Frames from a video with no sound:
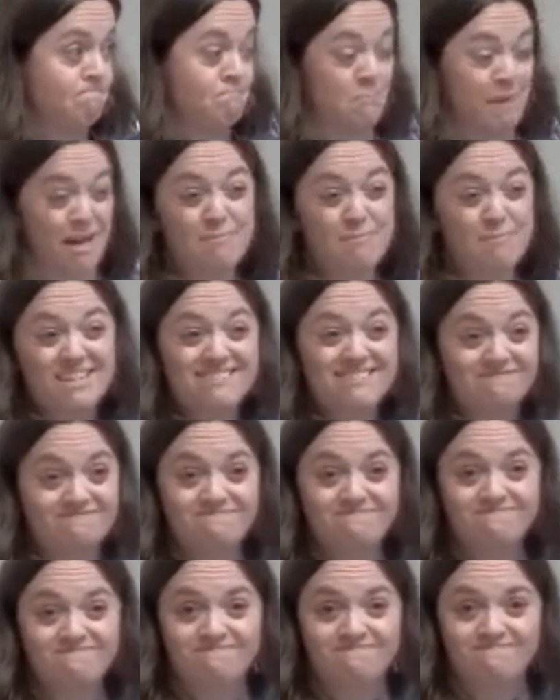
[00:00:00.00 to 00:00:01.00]
Maybe.
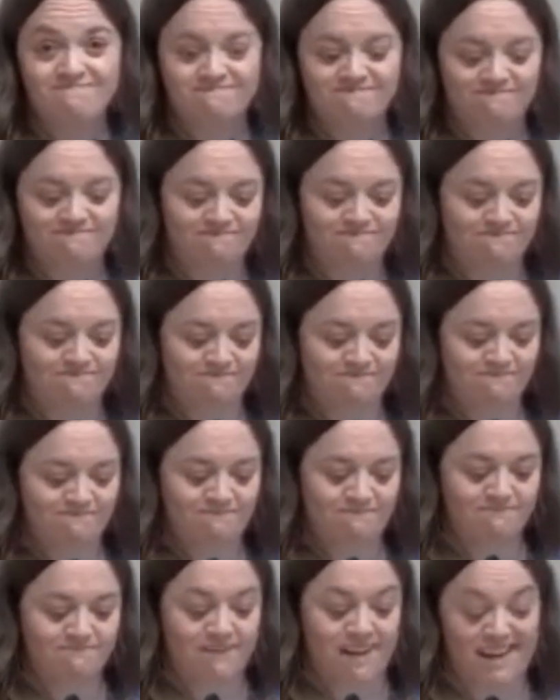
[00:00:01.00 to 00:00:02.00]

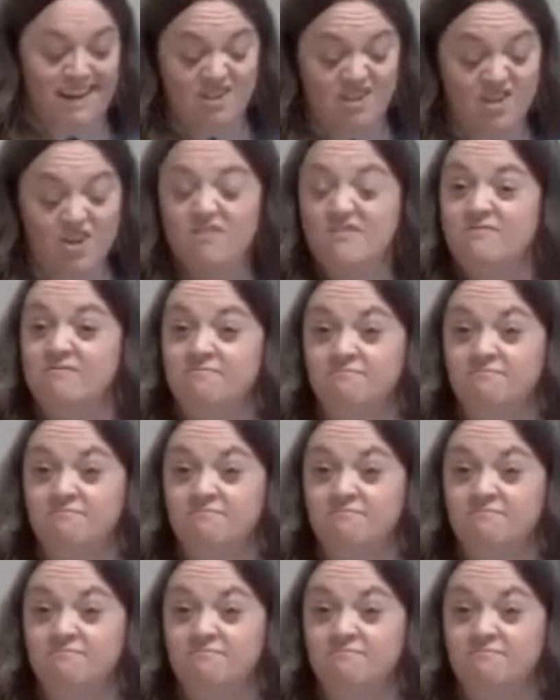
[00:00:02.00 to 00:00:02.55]
I don't know.